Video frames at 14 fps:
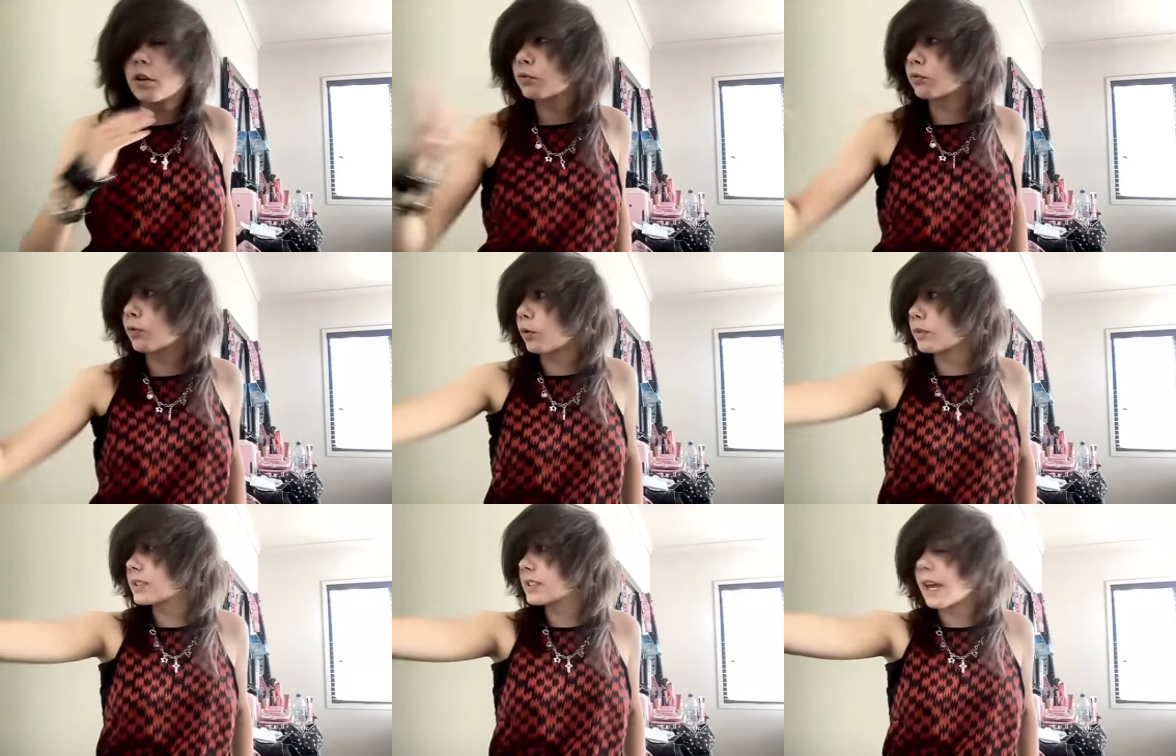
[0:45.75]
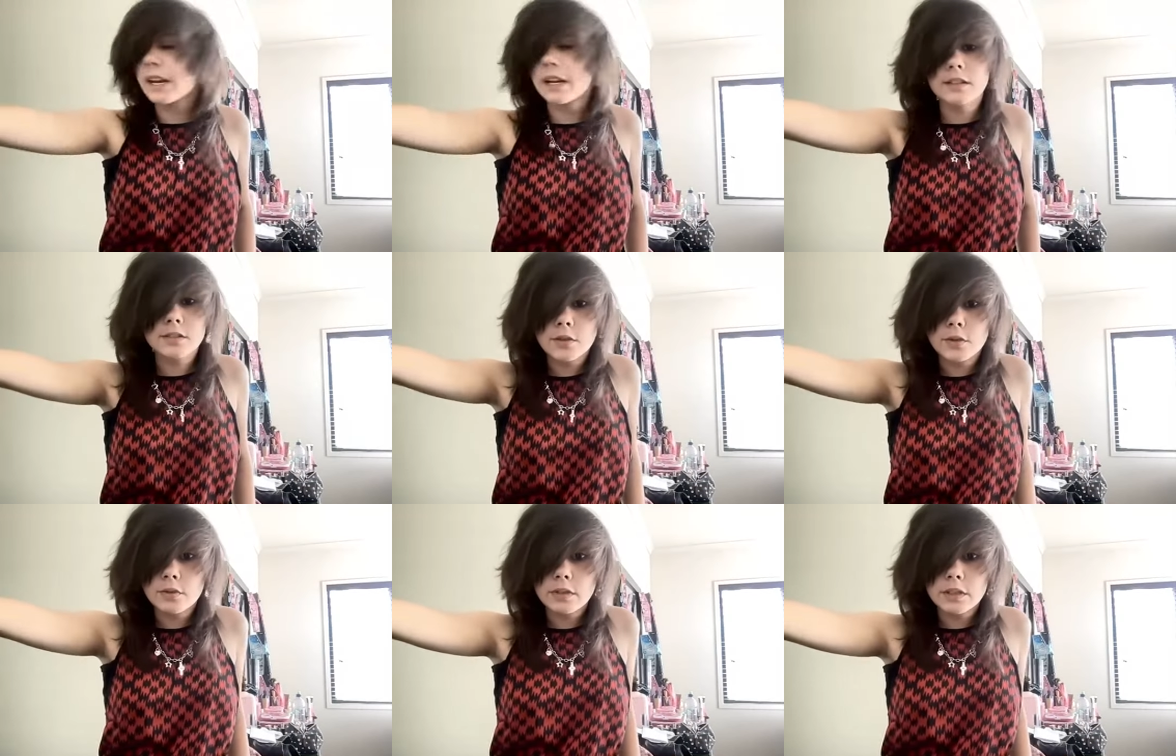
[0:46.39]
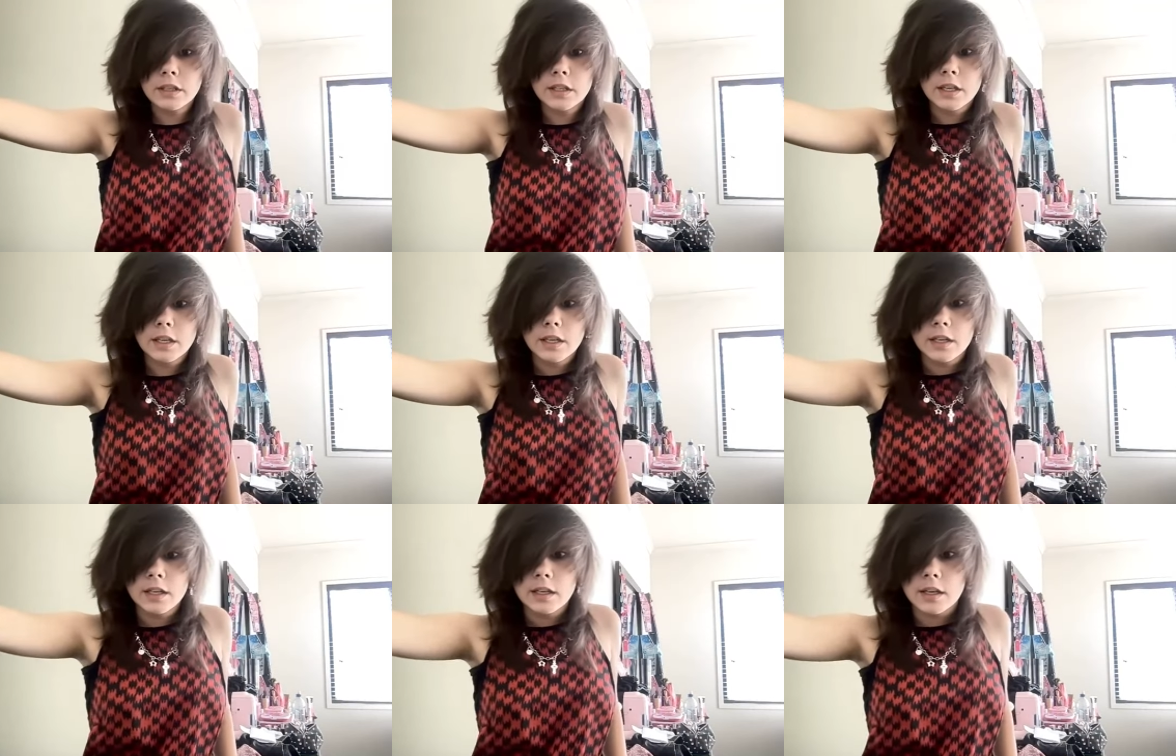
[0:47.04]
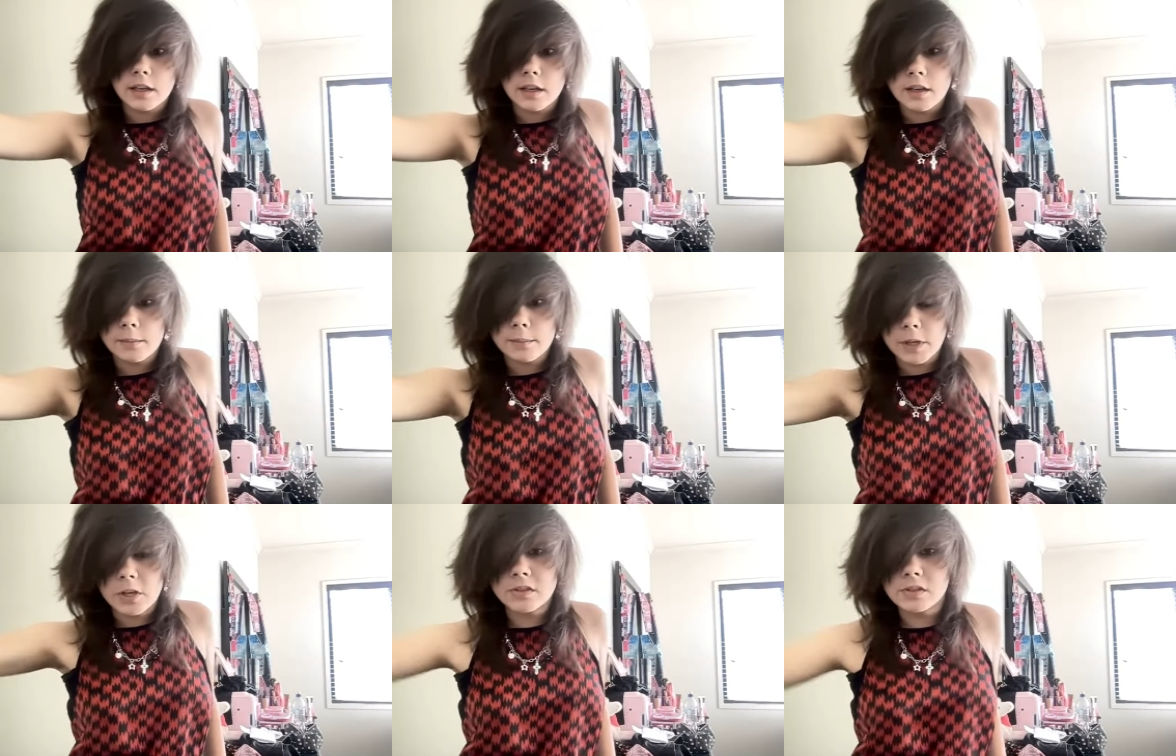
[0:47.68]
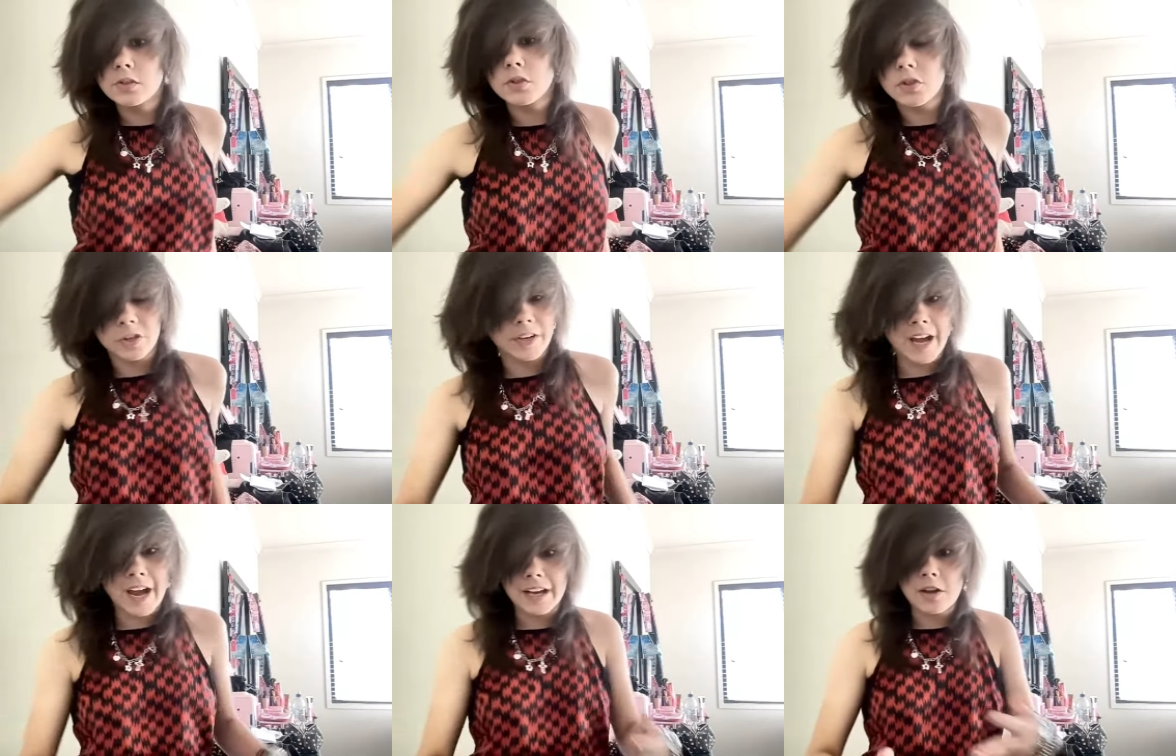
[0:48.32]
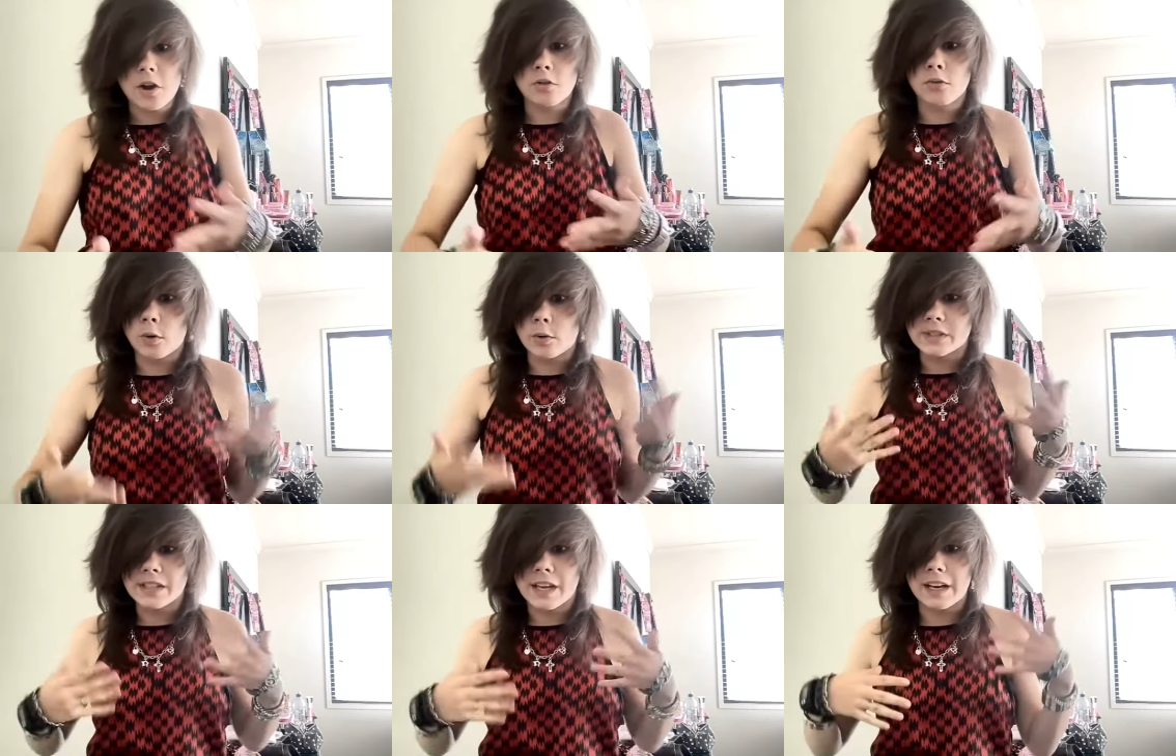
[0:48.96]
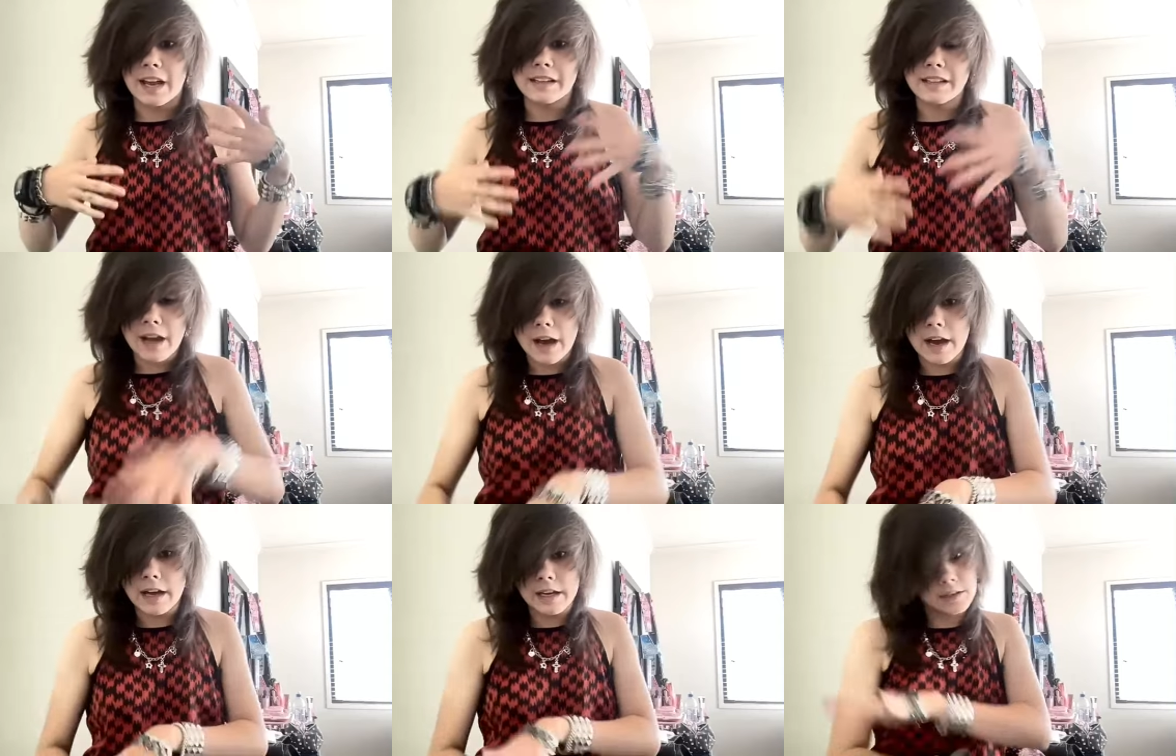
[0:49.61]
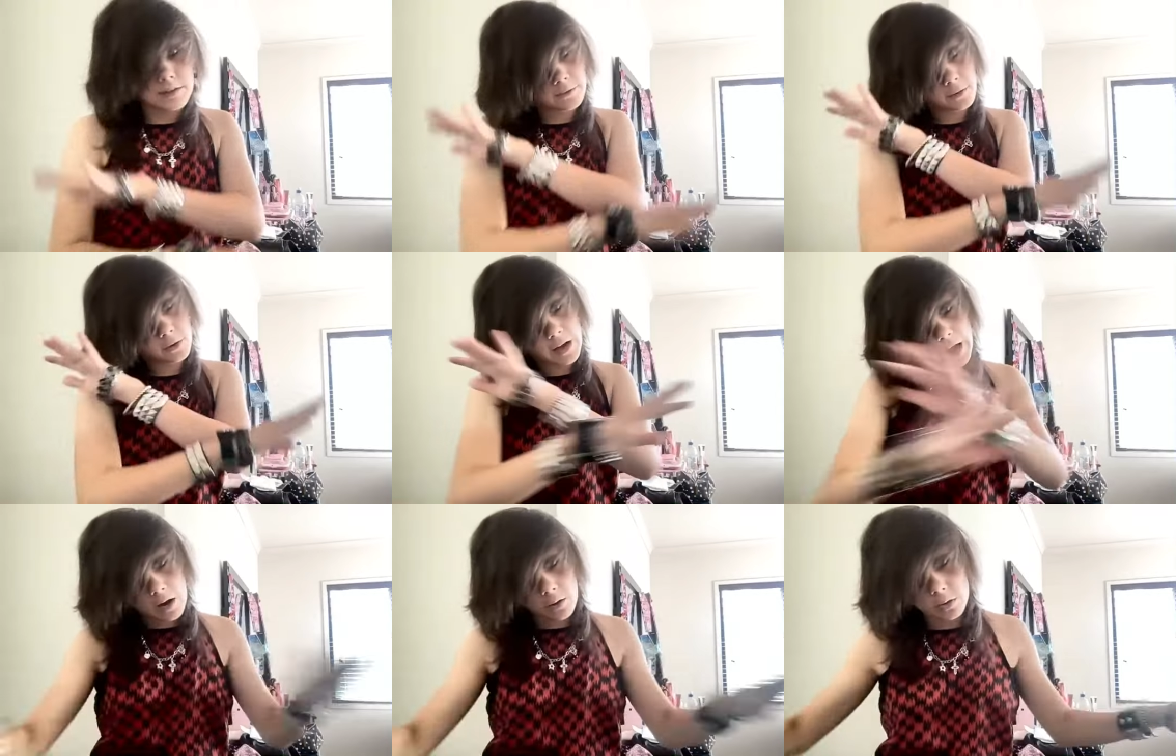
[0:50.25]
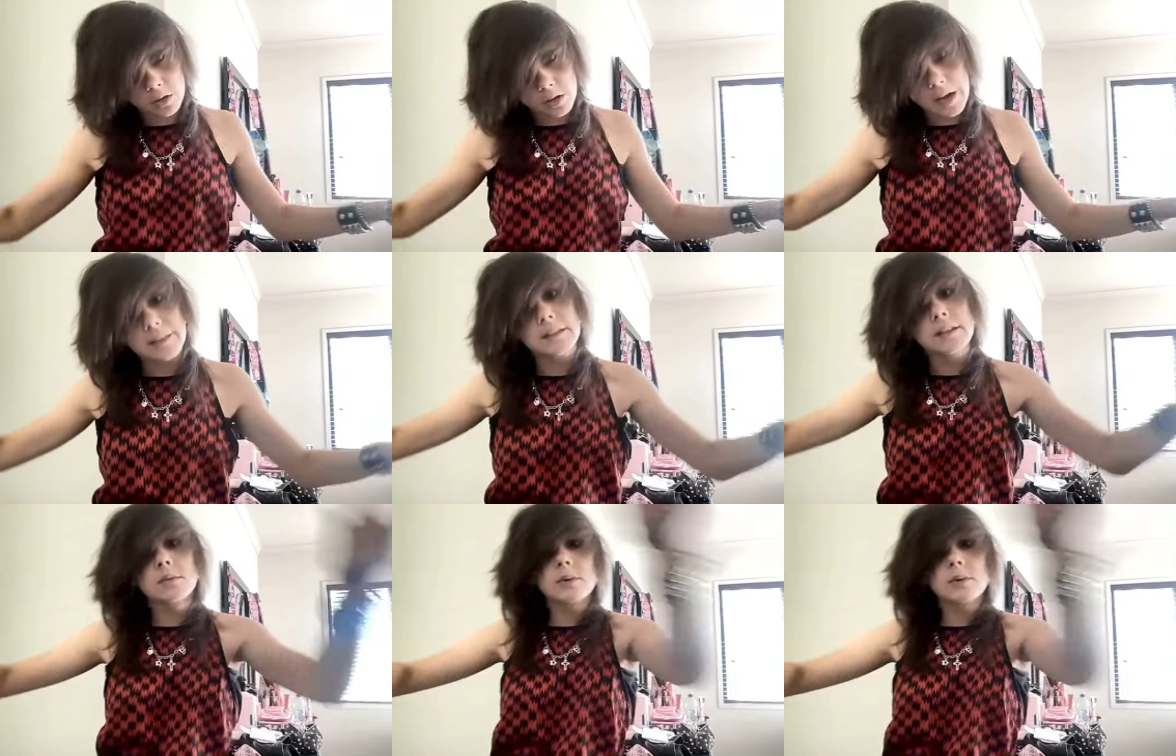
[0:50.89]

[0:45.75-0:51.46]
go roller skating soon, because usually I go roller skating at 9 for an hour, and then